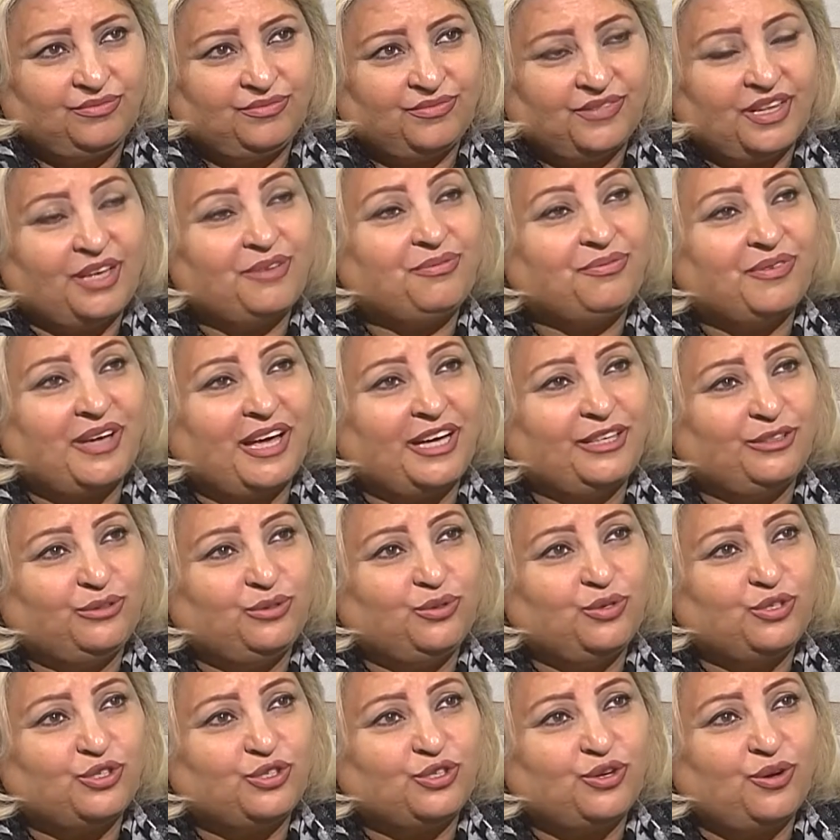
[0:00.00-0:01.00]
If I
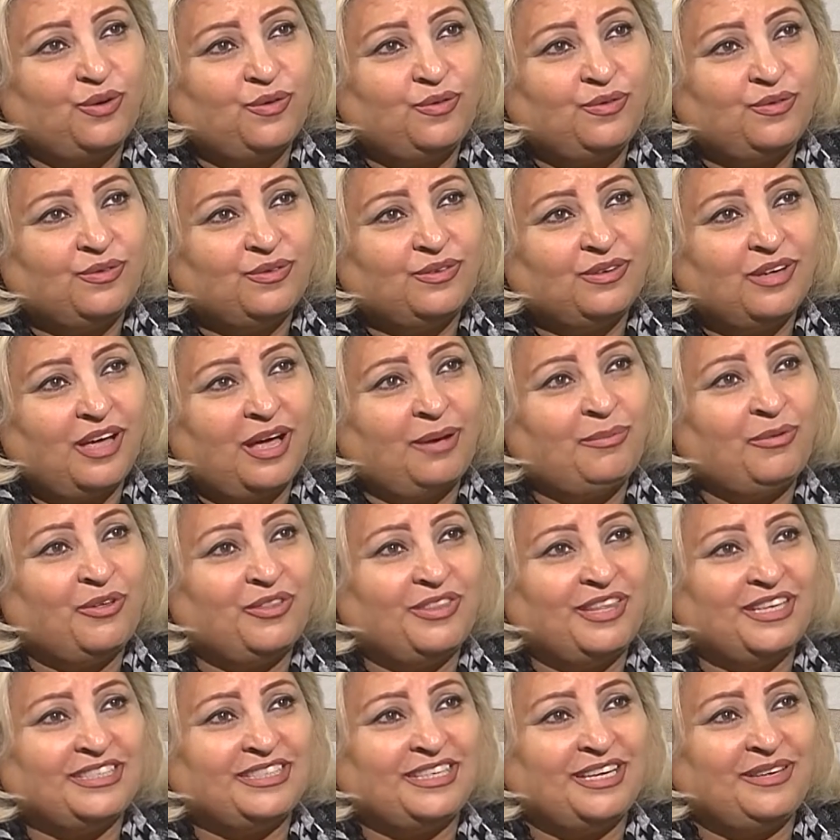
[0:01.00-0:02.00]
do so, I'm on
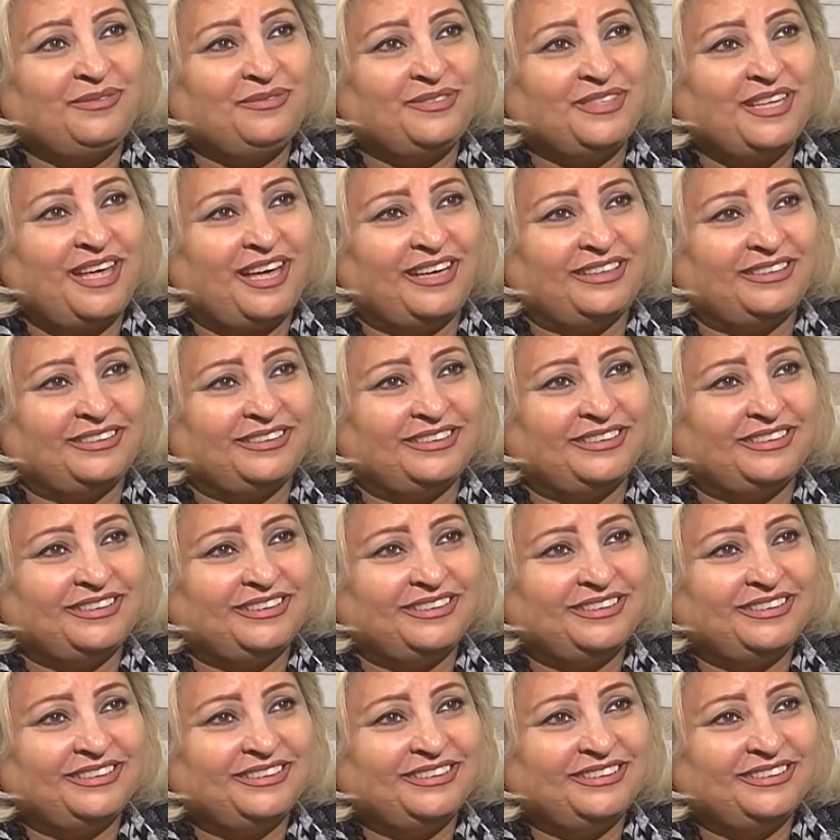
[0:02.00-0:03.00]
the safe side.
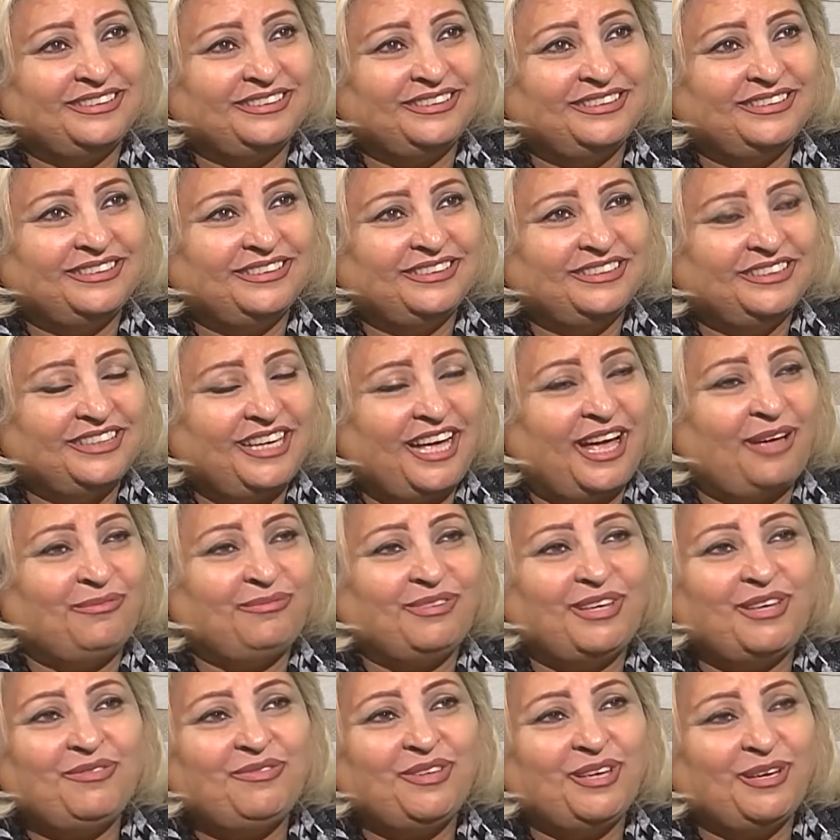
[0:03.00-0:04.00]
I'm
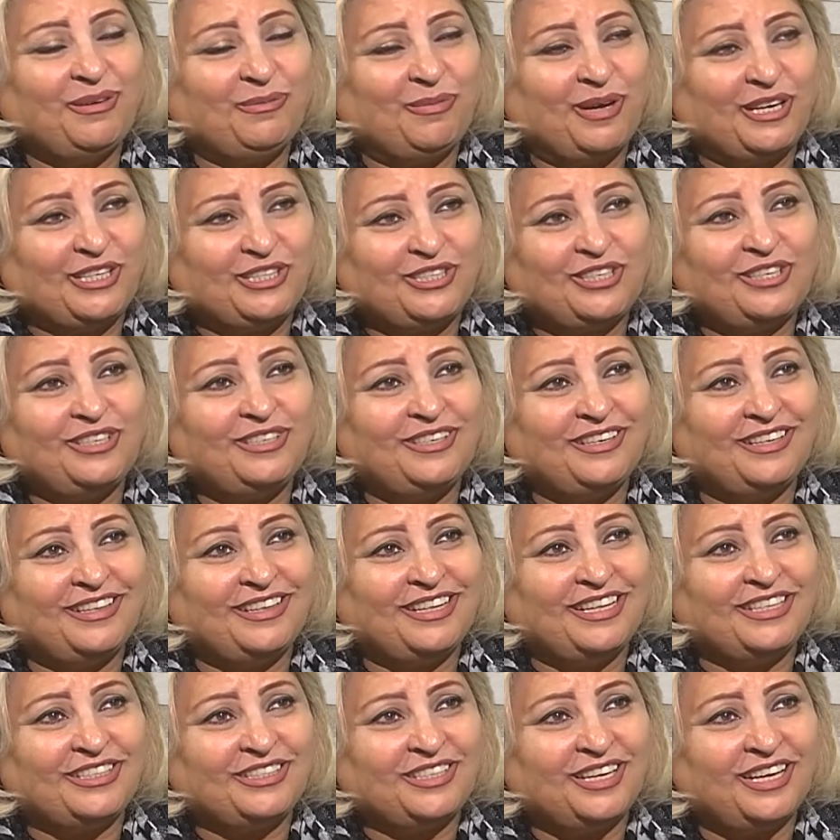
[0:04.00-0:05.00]
giving my children
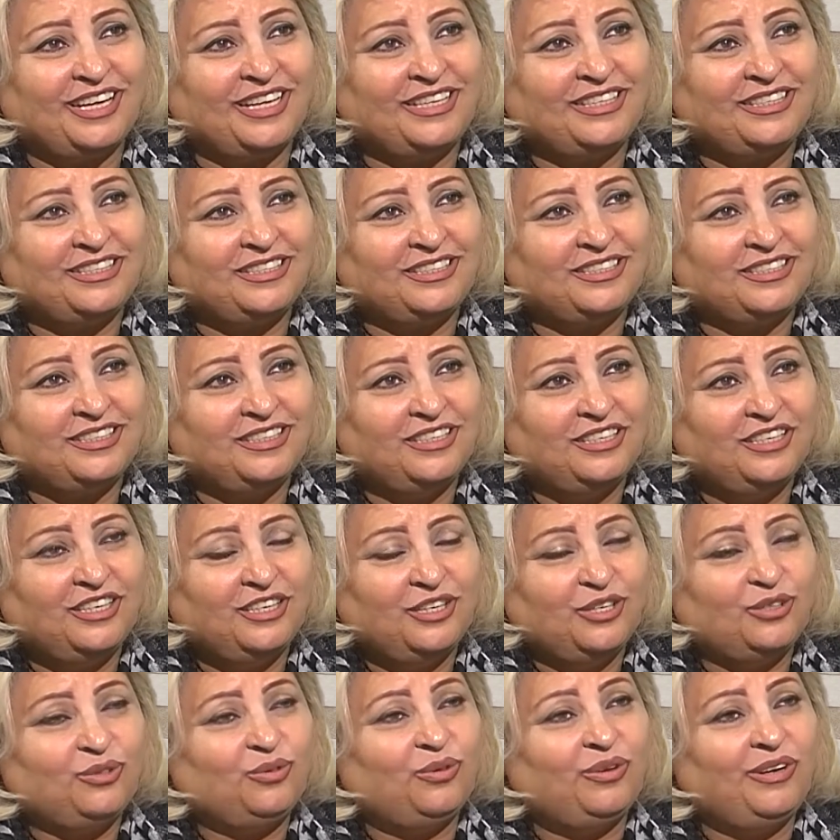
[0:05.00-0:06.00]
the chance
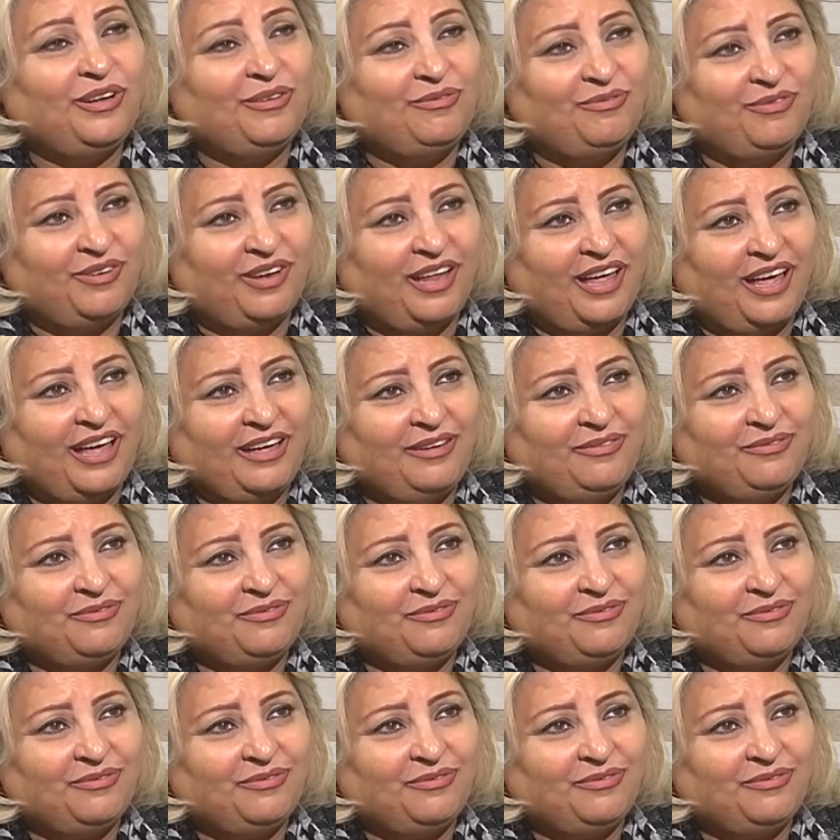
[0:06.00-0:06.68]
to live life